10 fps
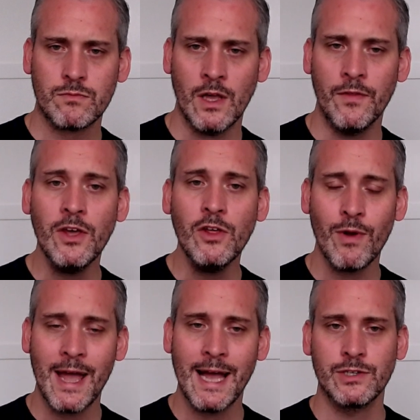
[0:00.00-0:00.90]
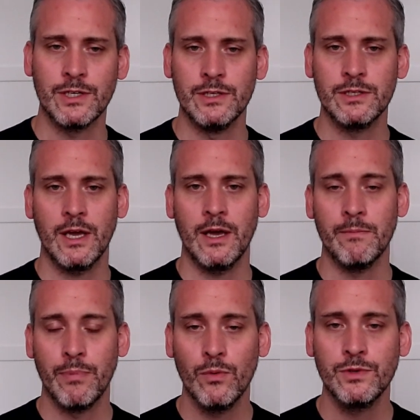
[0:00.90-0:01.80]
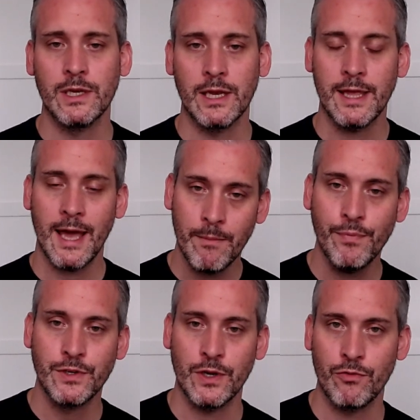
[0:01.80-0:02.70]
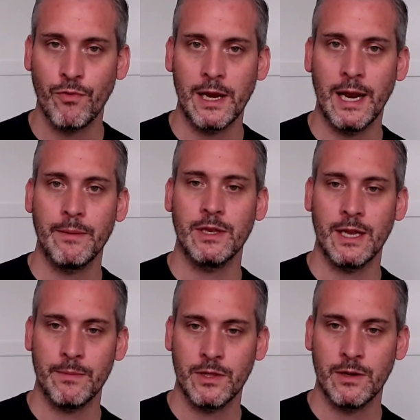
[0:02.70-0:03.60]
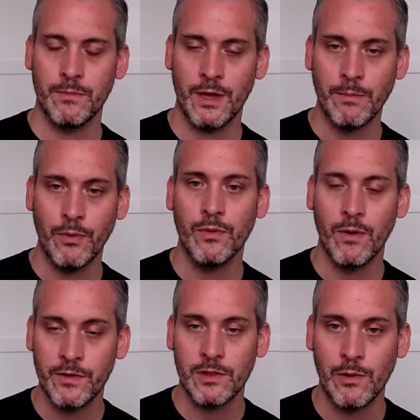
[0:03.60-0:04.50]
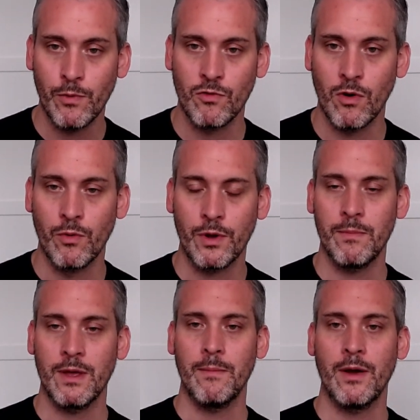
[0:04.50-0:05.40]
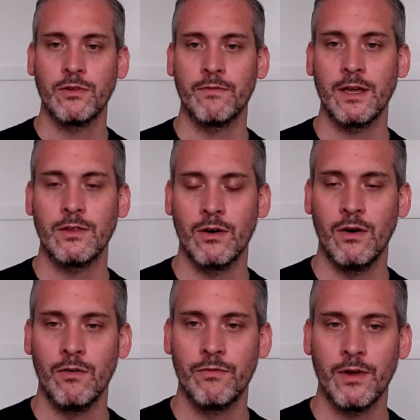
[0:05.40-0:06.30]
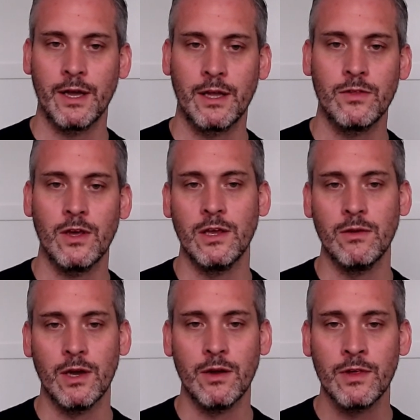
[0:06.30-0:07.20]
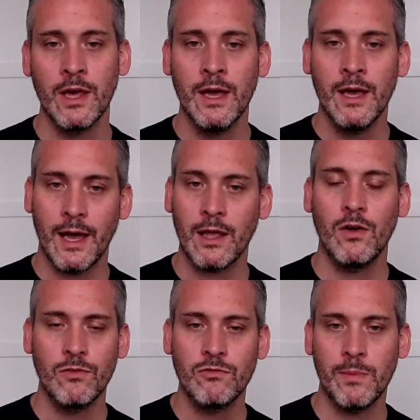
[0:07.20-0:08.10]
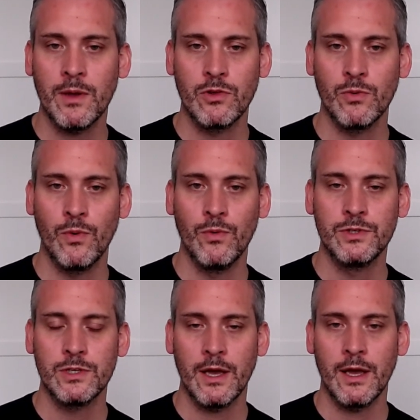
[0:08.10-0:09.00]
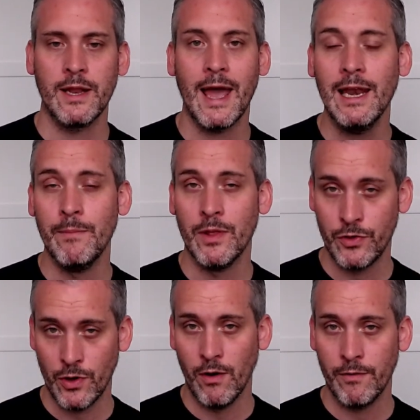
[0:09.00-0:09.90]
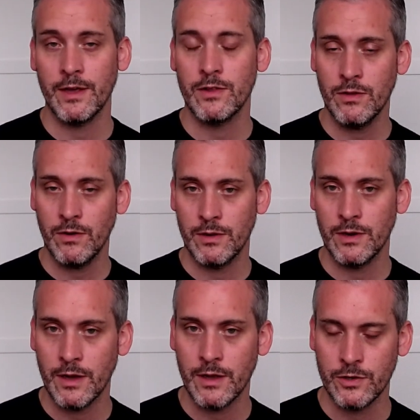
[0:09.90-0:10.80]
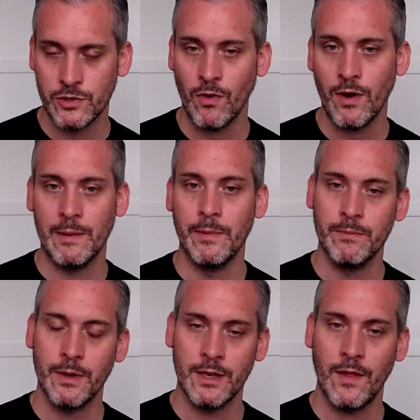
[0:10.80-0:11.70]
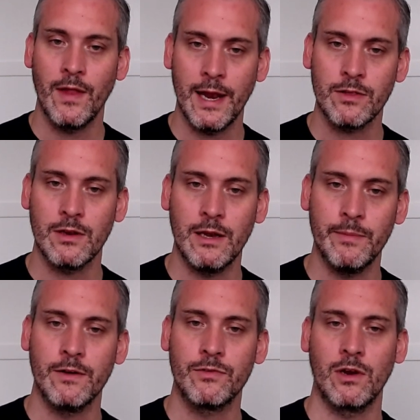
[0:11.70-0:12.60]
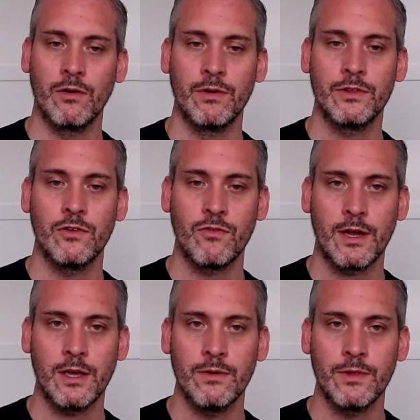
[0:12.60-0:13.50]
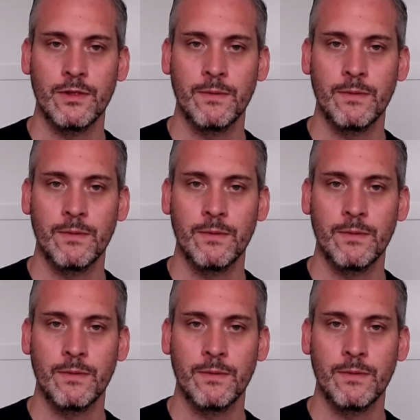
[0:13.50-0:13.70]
And these reactions, importantly, can produce relapse in abstinent people. Obviously, withdrawal can be a motivator of continued use and contribute towards an element of, it's not a strong element, but nonetheless an element of tolerance in drug users.